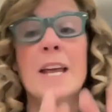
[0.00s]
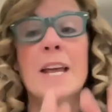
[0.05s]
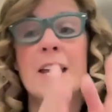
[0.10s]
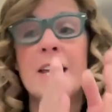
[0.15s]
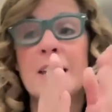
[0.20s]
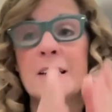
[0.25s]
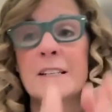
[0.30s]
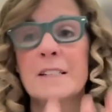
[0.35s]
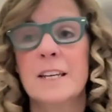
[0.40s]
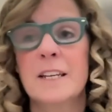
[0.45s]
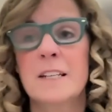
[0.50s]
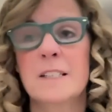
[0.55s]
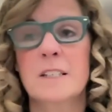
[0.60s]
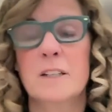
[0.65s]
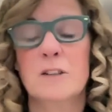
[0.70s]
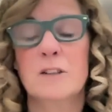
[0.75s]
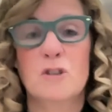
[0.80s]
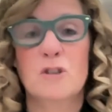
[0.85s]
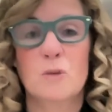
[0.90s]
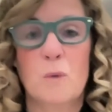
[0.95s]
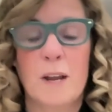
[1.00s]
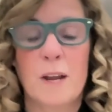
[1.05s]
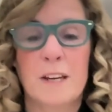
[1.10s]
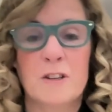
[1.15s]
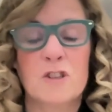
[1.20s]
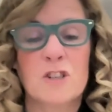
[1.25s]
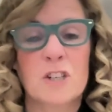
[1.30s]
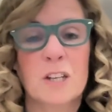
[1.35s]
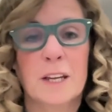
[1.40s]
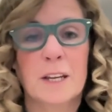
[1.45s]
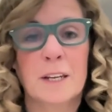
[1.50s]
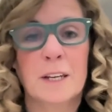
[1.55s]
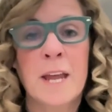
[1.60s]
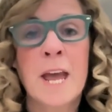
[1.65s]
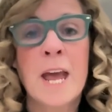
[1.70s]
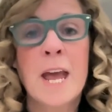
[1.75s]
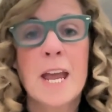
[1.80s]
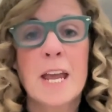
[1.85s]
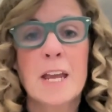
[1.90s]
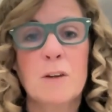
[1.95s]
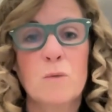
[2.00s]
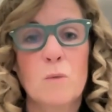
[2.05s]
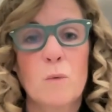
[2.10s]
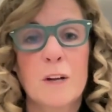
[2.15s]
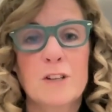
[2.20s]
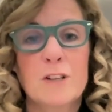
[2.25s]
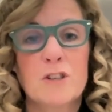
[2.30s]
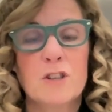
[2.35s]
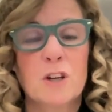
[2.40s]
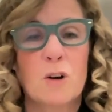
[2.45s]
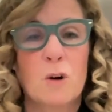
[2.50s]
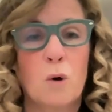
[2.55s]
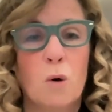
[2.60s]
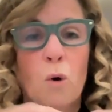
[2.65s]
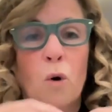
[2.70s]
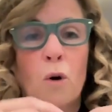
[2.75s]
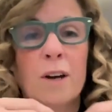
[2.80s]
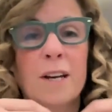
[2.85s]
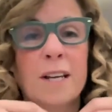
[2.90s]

is a situation in which the court